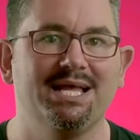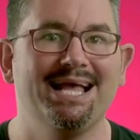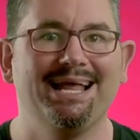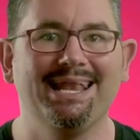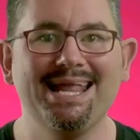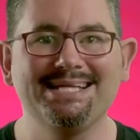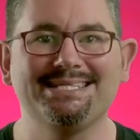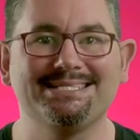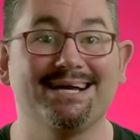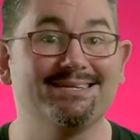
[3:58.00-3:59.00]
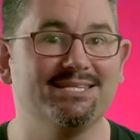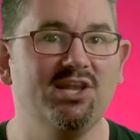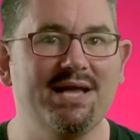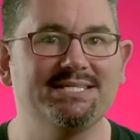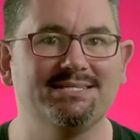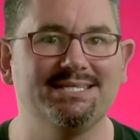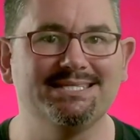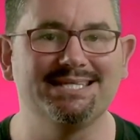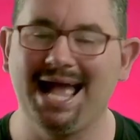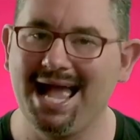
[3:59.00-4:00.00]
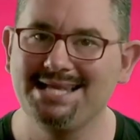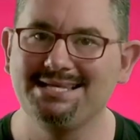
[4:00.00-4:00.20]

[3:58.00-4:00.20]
let's discuss licenses and